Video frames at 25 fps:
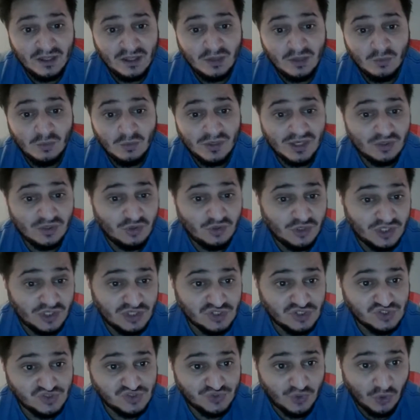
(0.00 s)
when I got it
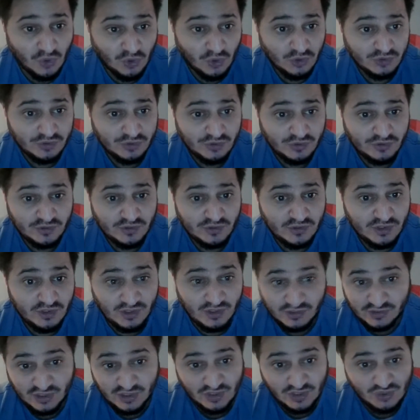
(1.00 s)
installed,
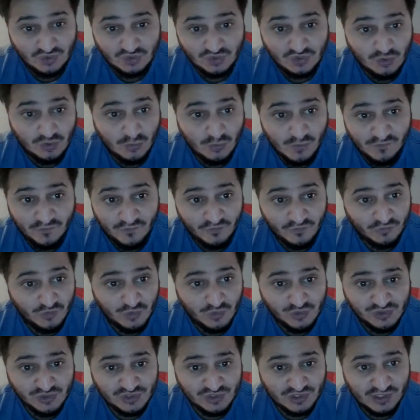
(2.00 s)
it didn't just come with a
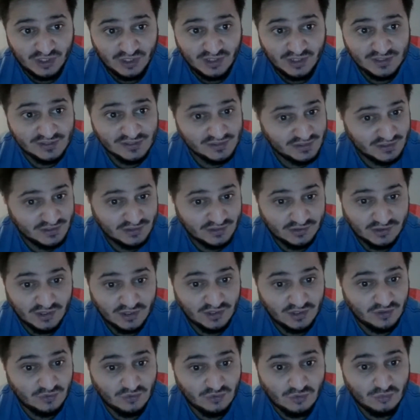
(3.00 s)
router, guys. It
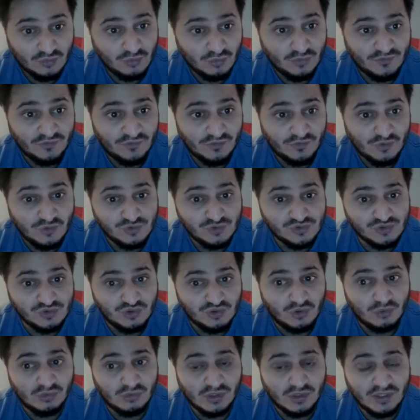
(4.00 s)
didn't come with a
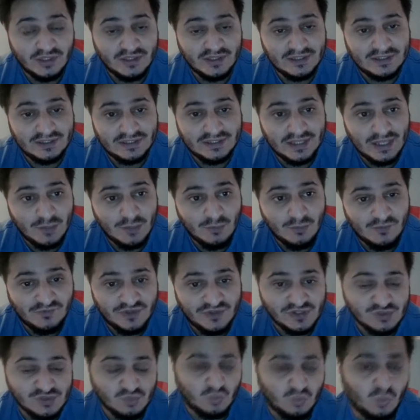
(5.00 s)
router only. It came with
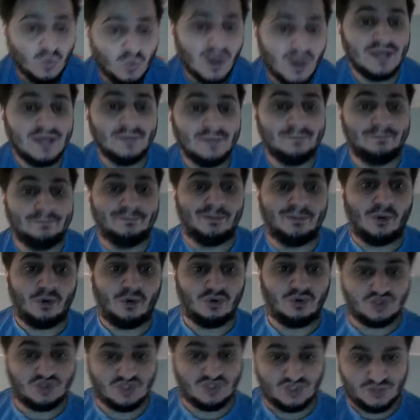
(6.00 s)
this white
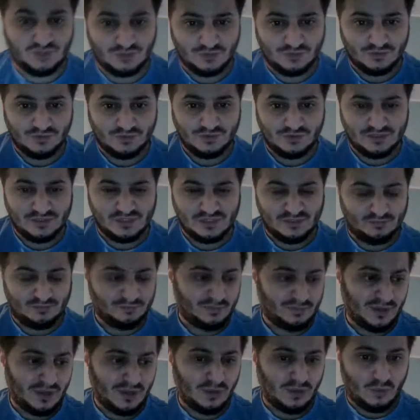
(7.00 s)
box. It's
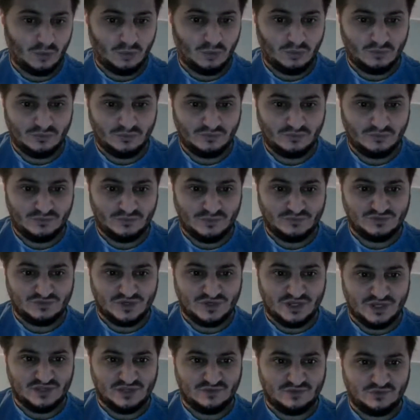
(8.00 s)
about, I'm
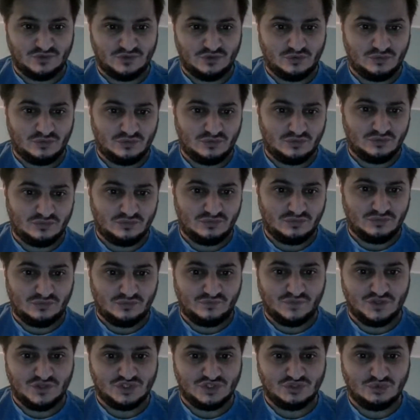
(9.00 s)
trying to give you a
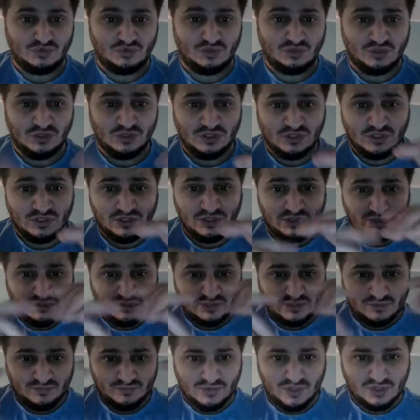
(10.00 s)
visual.
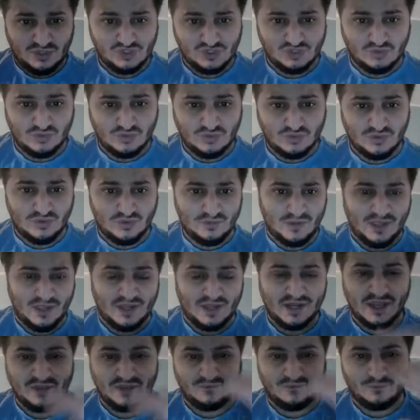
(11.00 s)
It's about
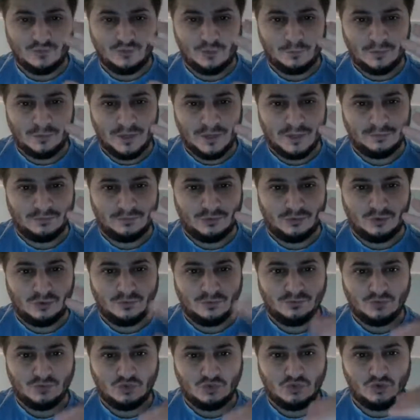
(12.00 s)
an A4 paper
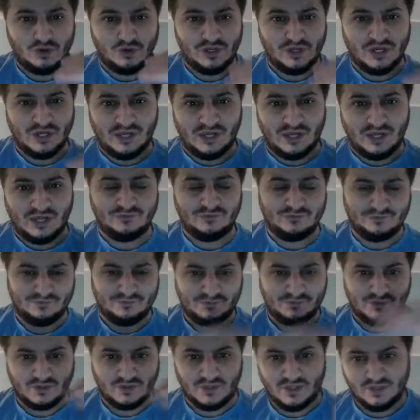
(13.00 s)
cut in half,
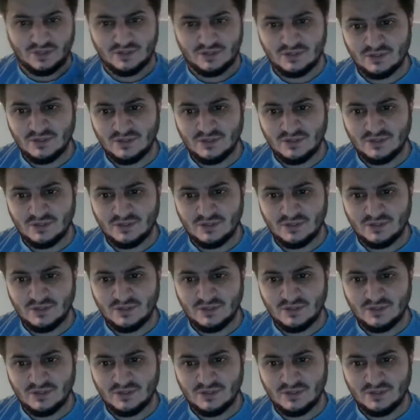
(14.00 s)
okay?